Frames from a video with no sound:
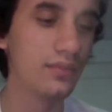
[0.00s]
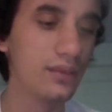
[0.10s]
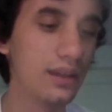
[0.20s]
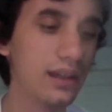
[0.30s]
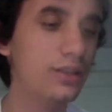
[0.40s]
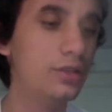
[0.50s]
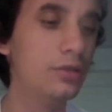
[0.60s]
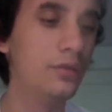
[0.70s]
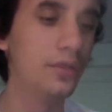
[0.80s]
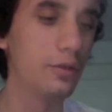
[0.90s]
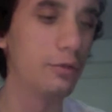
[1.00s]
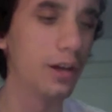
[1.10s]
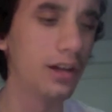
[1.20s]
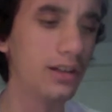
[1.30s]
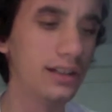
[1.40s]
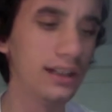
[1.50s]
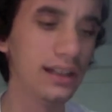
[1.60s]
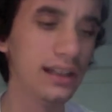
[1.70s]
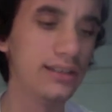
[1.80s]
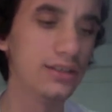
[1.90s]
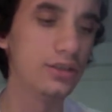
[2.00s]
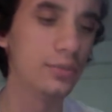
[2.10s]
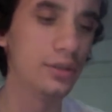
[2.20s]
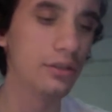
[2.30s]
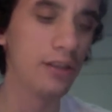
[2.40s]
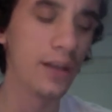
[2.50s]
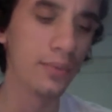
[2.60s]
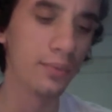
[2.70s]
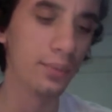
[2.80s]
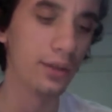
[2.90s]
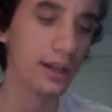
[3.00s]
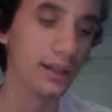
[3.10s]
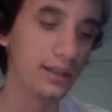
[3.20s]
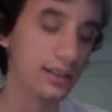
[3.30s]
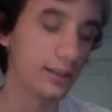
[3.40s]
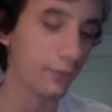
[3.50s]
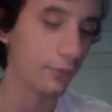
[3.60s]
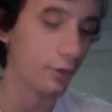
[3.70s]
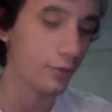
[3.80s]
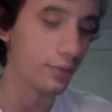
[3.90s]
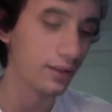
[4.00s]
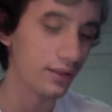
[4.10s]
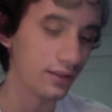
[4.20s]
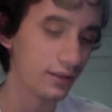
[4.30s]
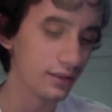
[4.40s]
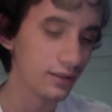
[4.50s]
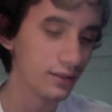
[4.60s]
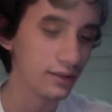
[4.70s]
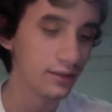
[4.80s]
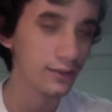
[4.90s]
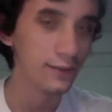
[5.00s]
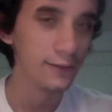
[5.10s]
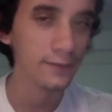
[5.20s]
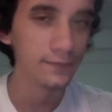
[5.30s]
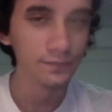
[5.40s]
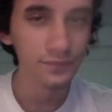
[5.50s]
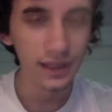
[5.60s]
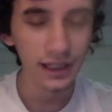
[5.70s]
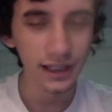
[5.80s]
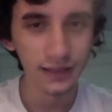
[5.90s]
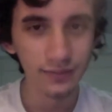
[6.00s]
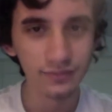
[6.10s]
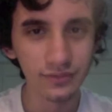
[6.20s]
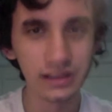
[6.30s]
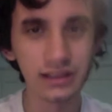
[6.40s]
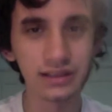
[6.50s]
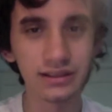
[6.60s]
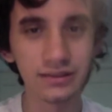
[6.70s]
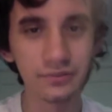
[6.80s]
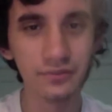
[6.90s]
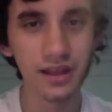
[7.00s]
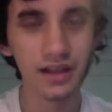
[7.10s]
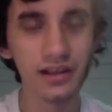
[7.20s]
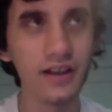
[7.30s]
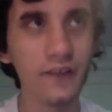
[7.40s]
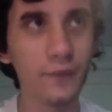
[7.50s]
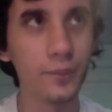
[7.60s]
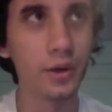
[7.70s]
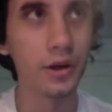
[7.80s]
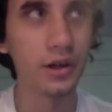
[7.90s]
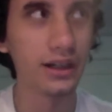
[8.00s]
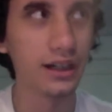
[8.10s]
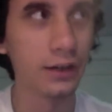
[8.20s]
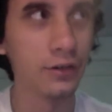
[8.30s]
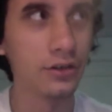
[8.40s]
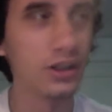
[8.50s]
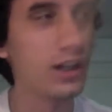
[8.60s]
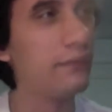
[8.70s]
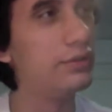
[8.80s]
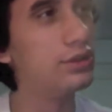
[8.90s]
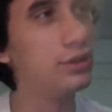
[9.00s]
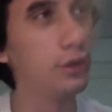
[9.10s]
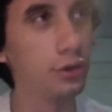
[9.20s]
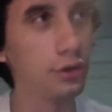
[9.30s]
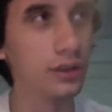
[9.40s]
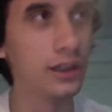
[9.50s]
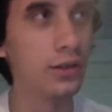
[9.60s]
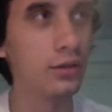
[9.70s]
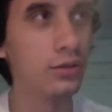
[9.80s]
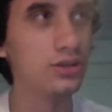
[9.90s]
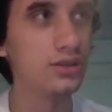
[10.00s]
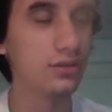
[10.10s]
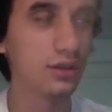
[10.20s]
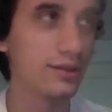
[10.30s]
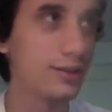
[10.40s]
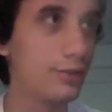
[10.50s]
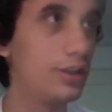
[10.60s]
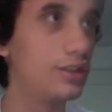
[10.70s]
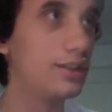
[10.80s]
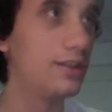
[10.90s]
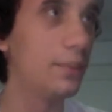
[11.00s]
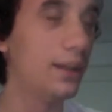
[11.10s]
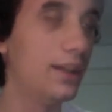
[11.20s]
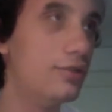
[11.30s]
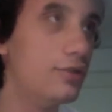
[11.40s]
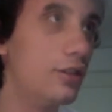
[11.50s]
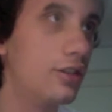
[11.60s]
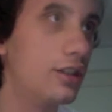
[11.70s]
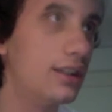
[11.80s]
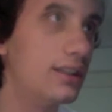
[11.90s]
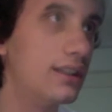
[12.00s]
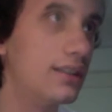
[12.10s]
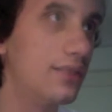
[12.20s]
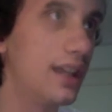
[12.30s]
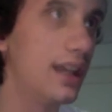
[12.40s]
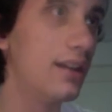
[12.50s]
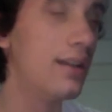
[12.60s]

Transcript: issue of equality and that stupid crap and blind xenophobia and just a lot of market errors, a lot of social errors, destruction of patriarchy and things of that.